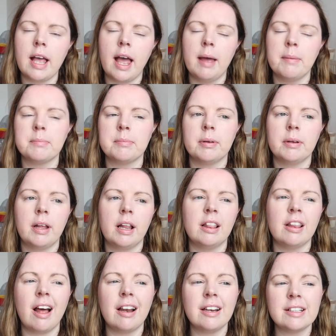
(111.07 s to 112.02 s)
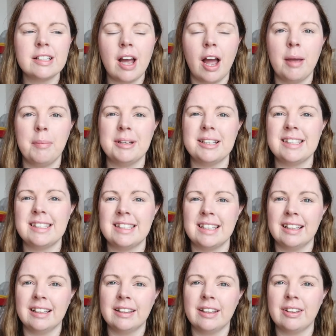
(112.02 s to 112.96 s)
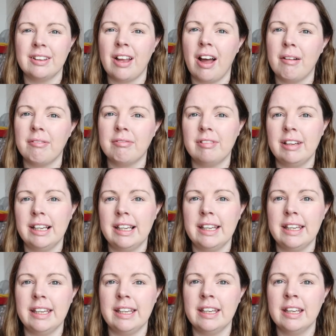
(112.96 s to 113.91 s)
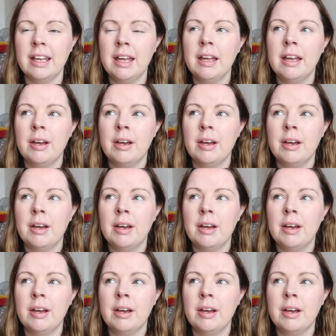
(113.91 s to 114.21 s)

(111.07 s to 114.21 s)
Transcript: A lot of time it's still not really